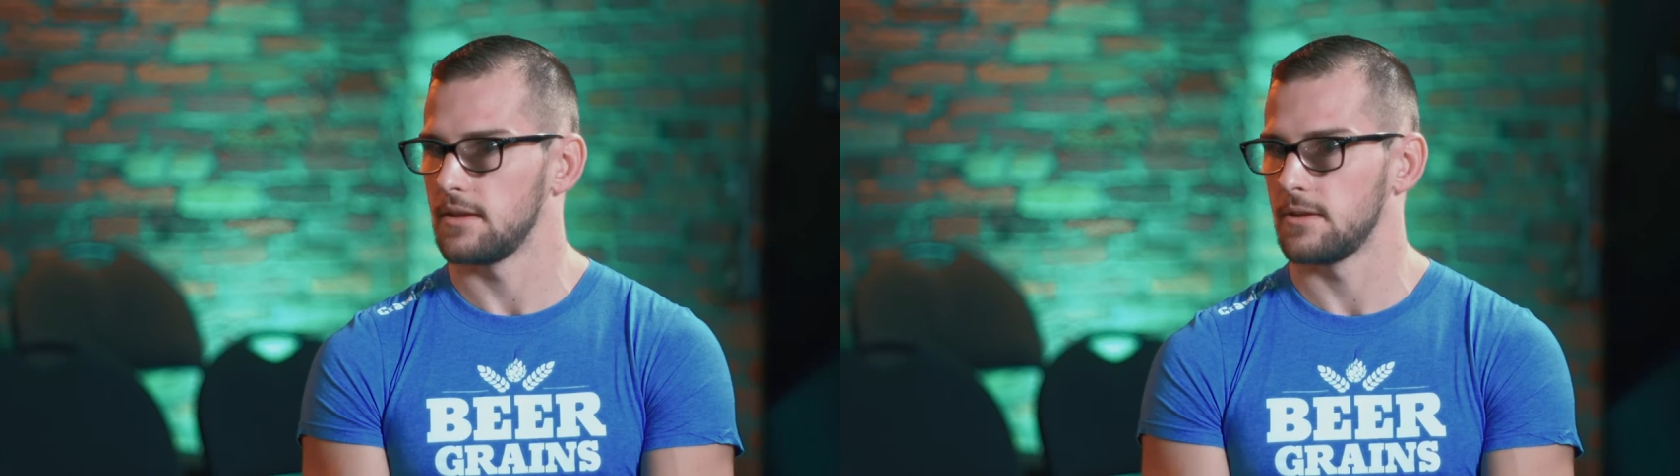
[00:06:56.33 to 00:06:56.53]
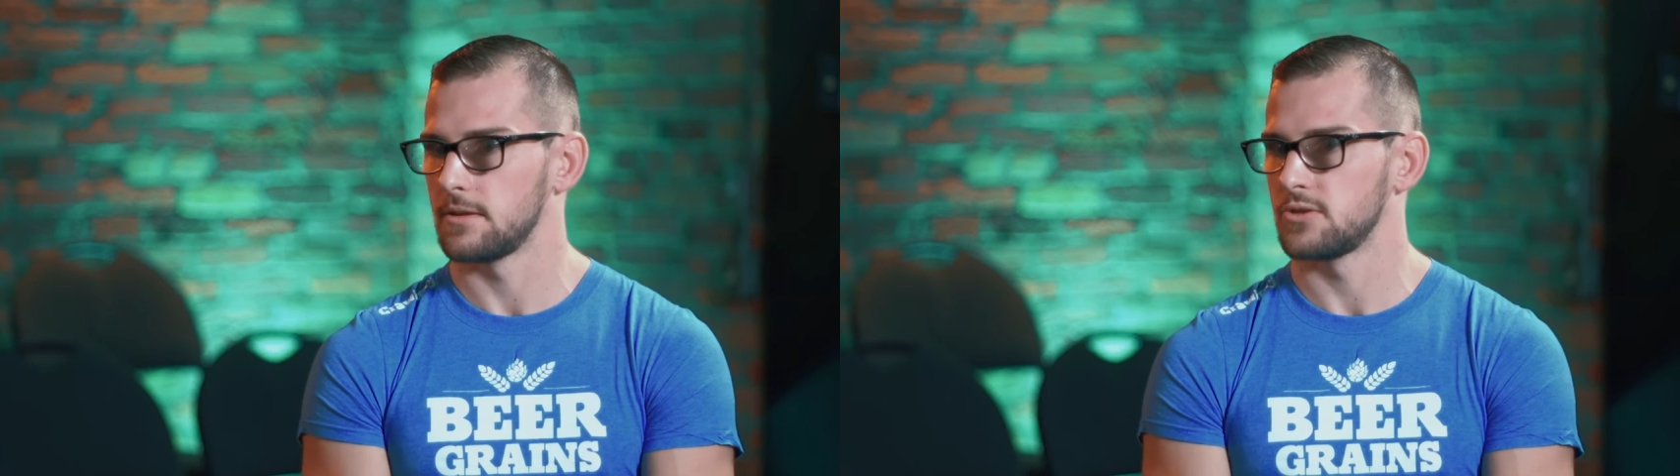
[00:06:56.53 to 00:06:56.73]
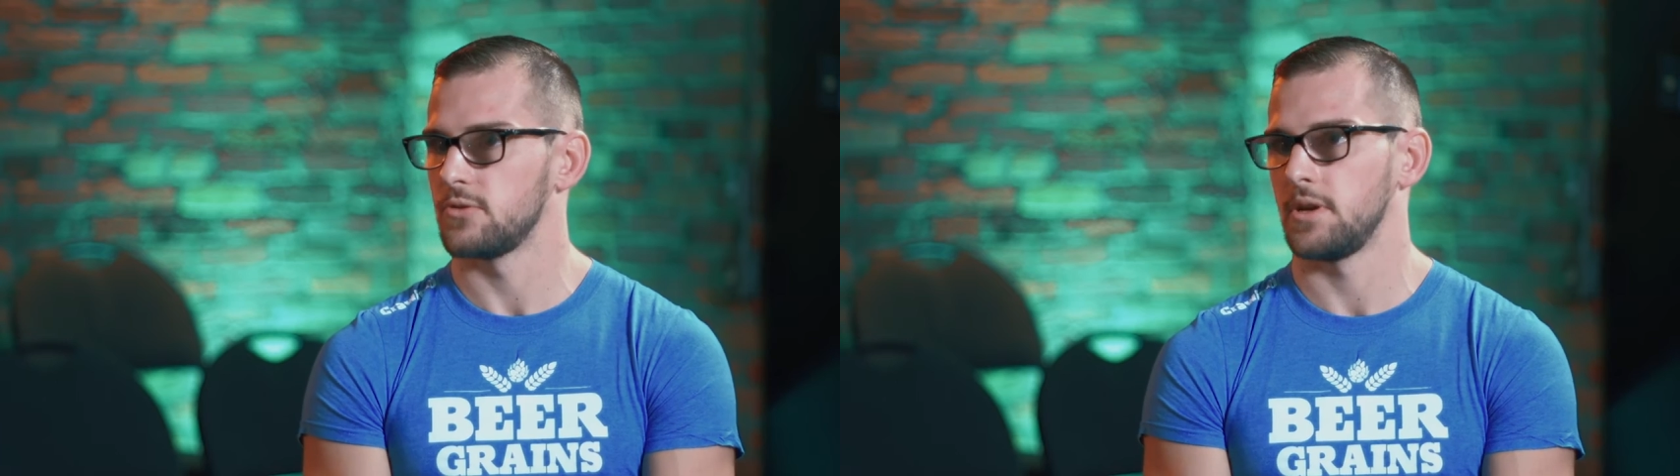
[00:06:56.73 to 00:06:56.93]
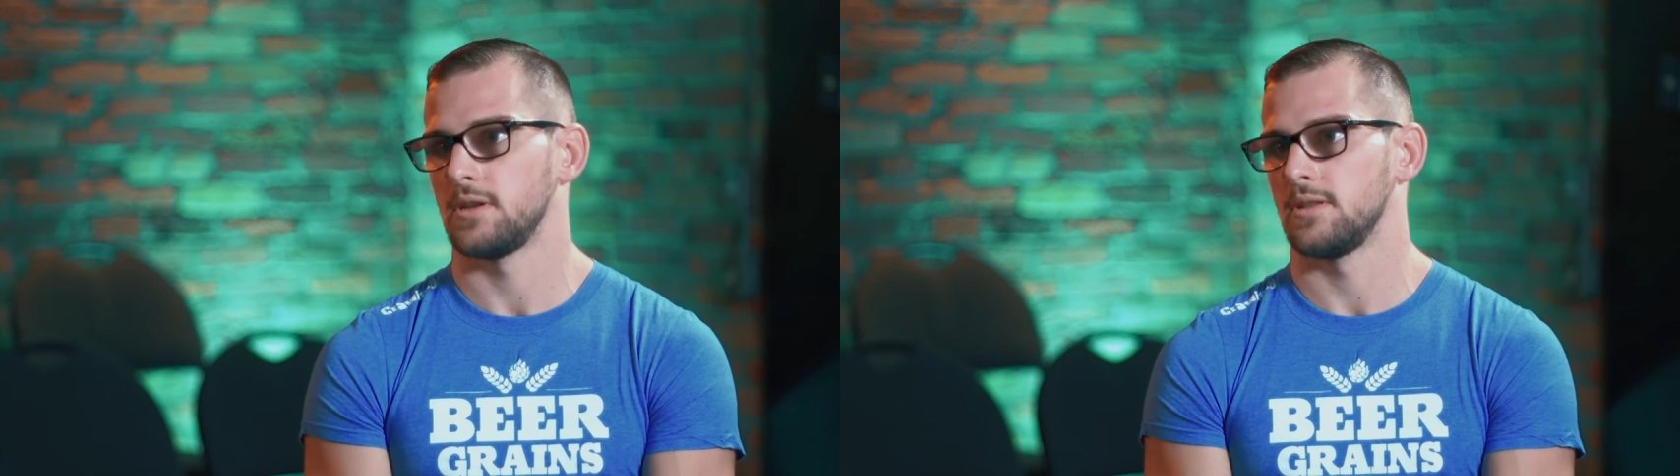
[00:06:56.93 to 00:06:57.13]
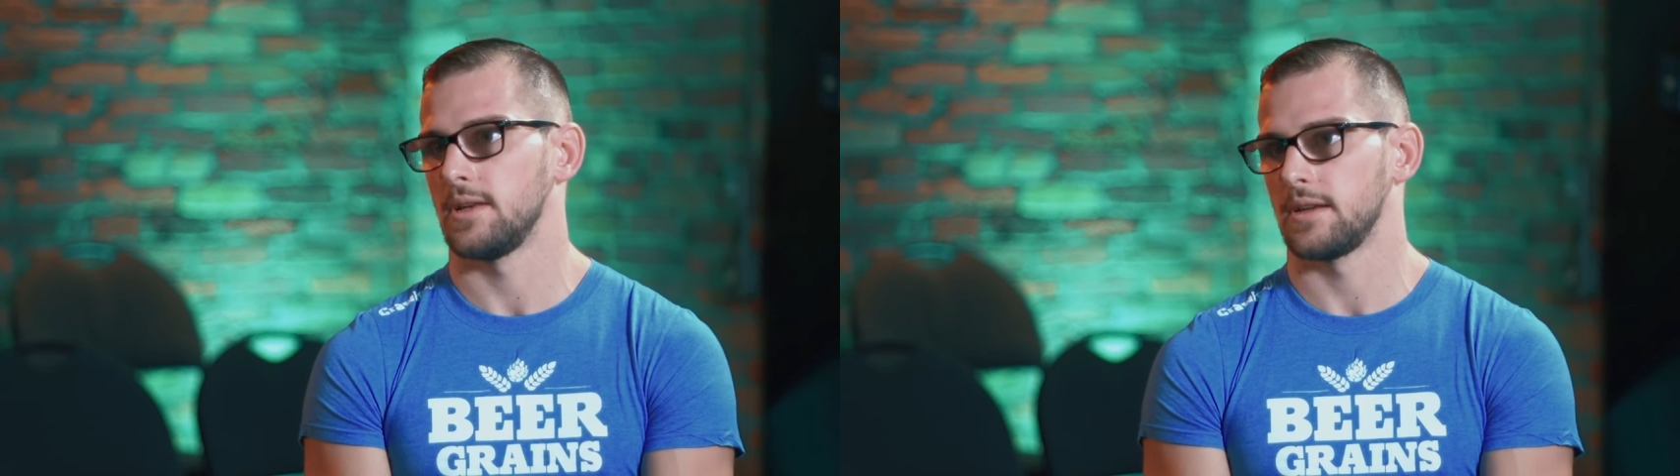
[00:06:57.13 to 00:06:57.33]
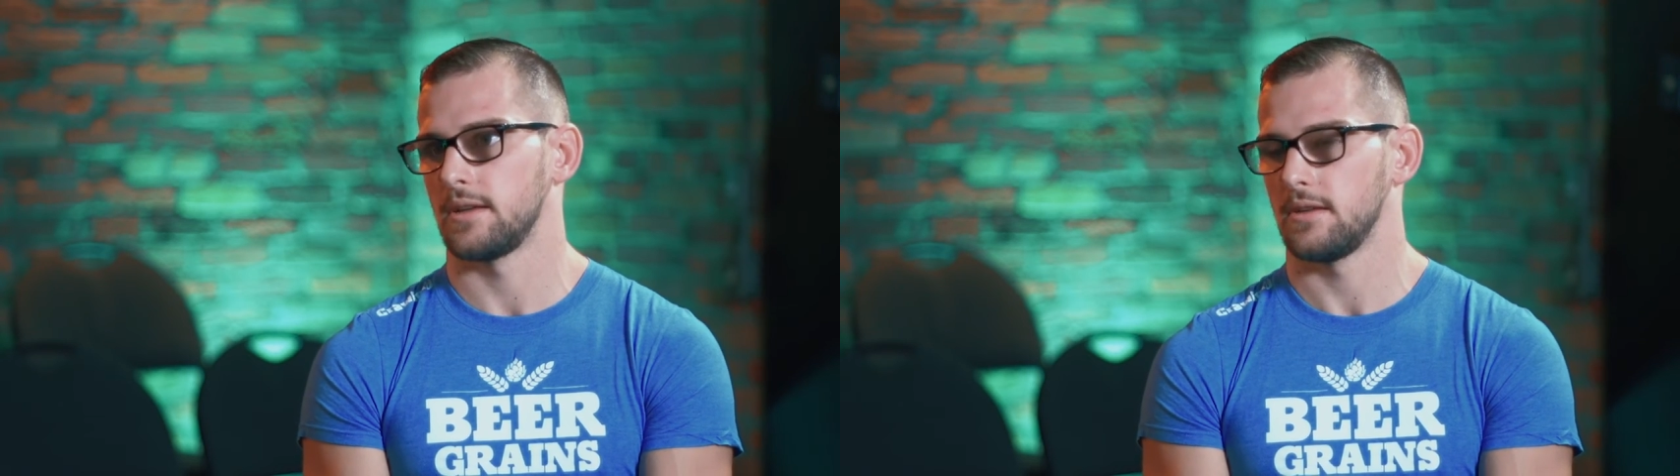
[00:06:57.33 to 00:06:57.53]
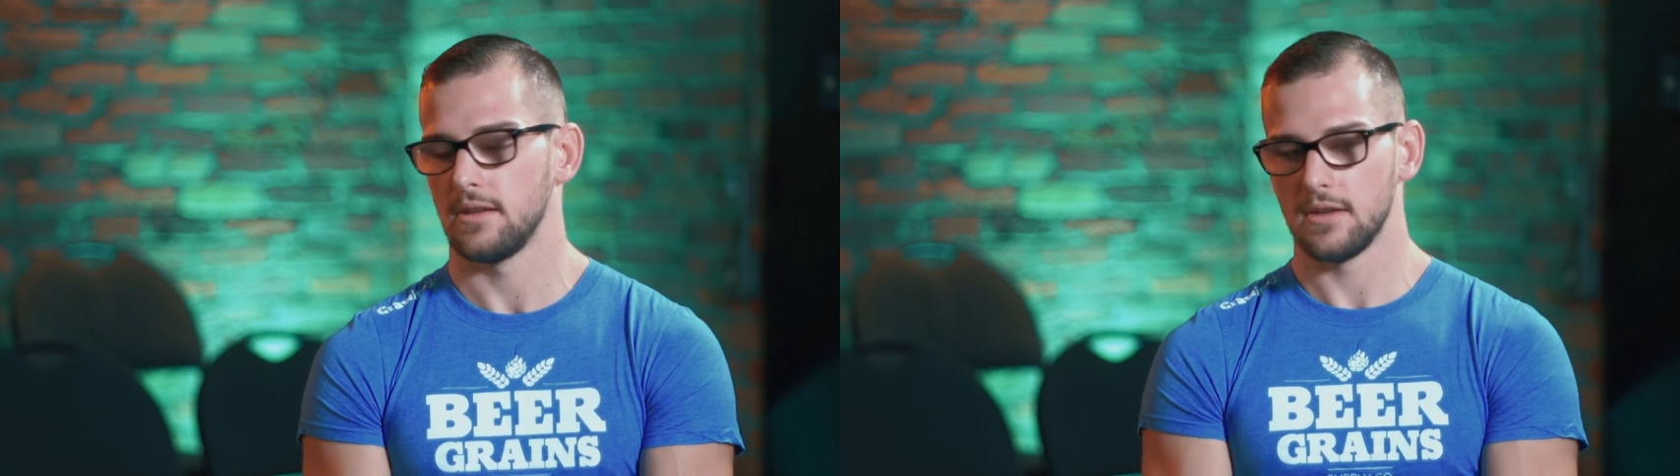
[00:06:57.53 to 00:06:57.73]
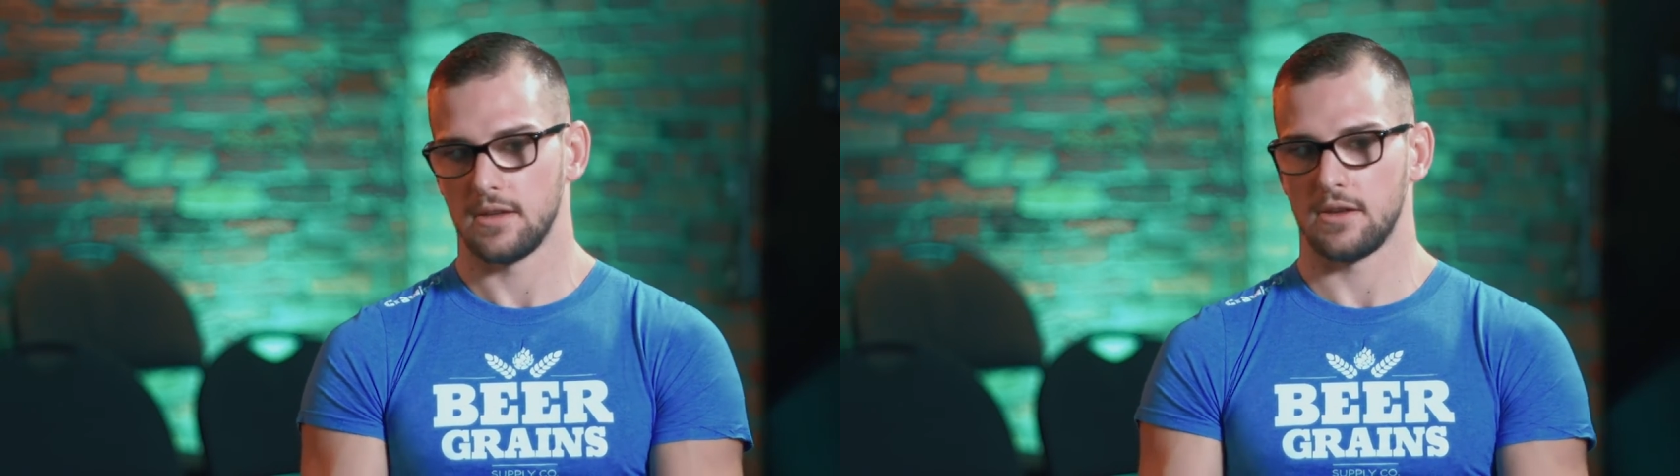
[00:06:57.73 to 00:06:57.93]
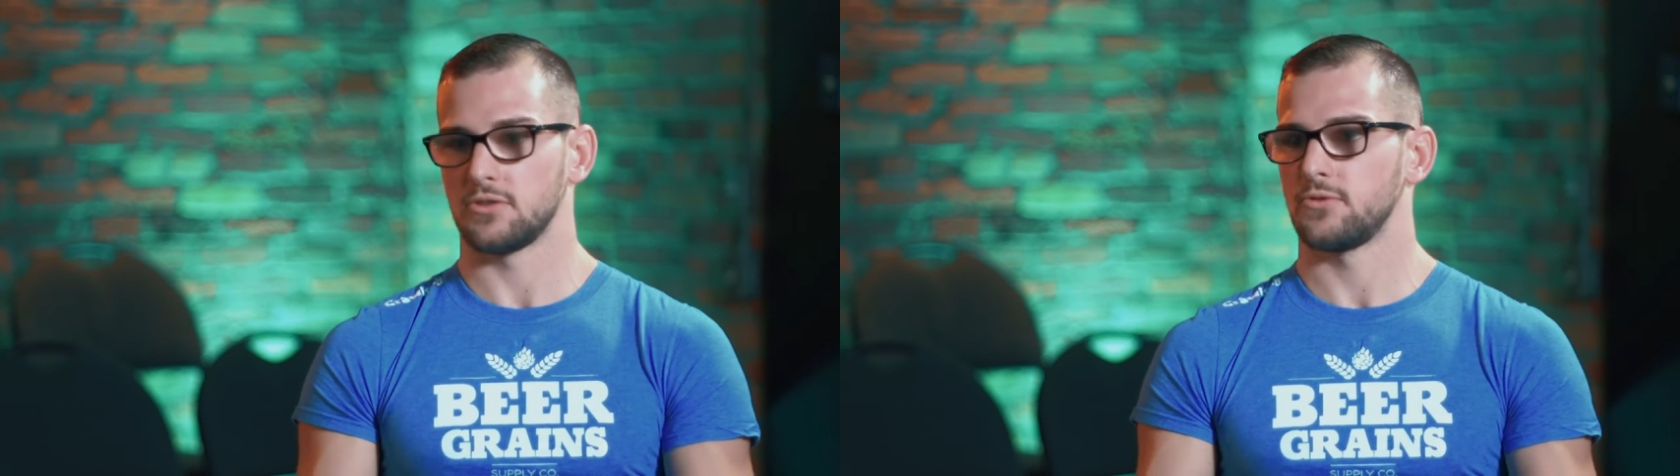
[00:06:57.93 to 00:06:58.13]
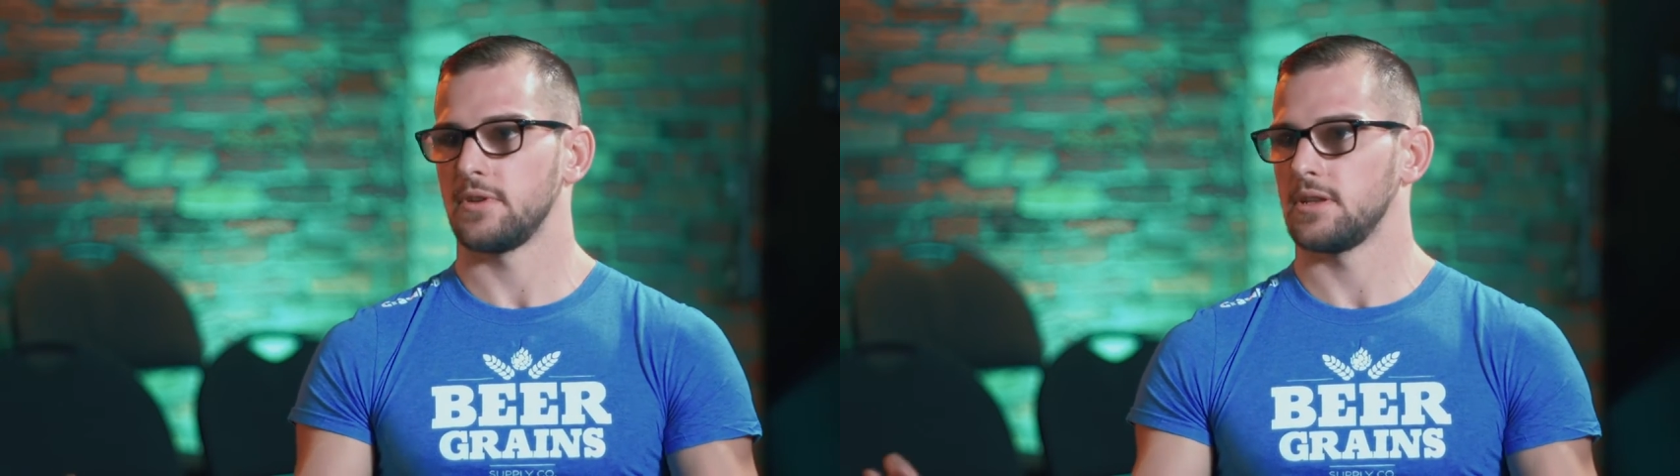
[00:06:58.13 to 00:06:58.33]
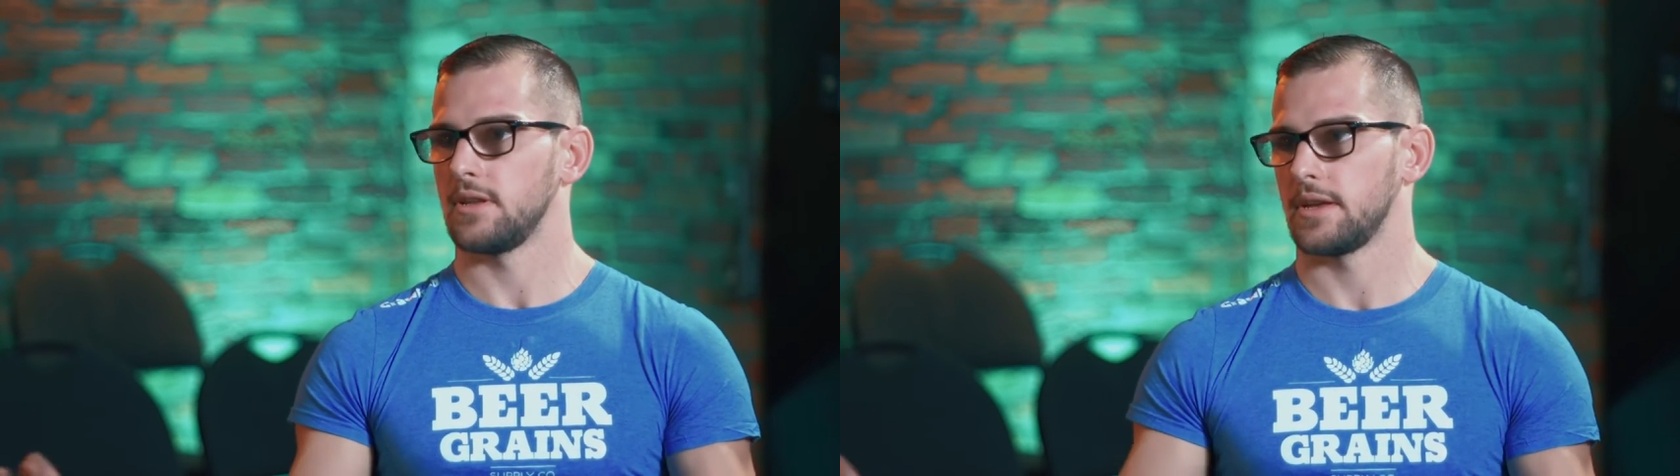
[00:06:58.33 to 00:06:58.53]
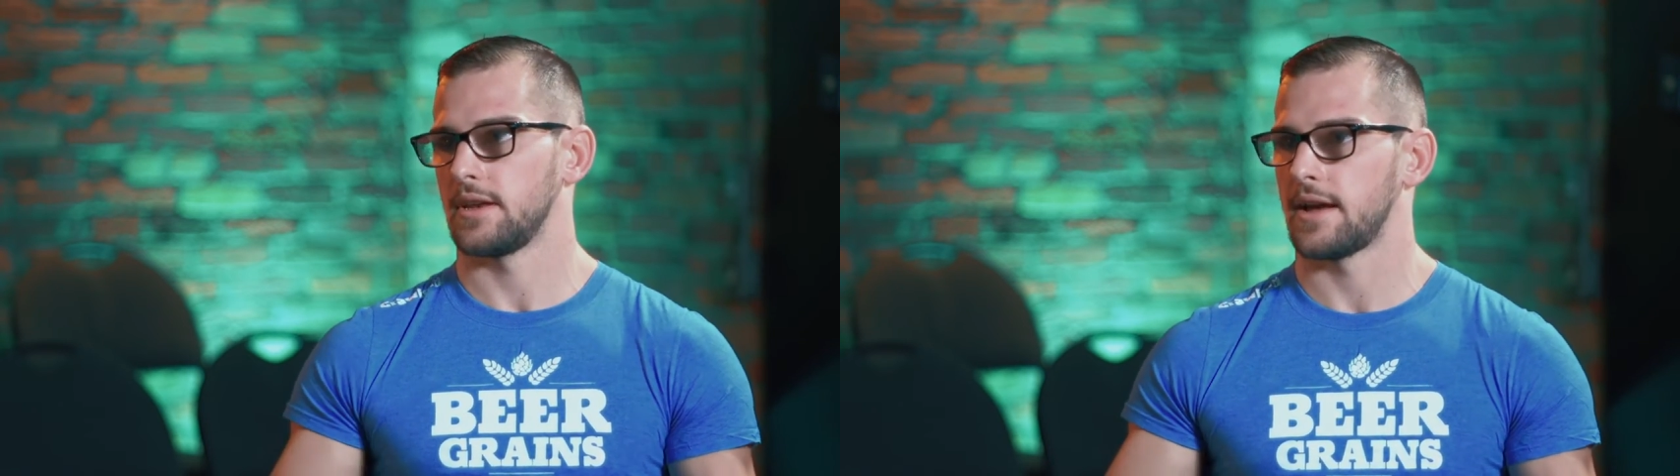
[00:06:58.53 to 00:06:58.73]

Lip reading: You're treated like an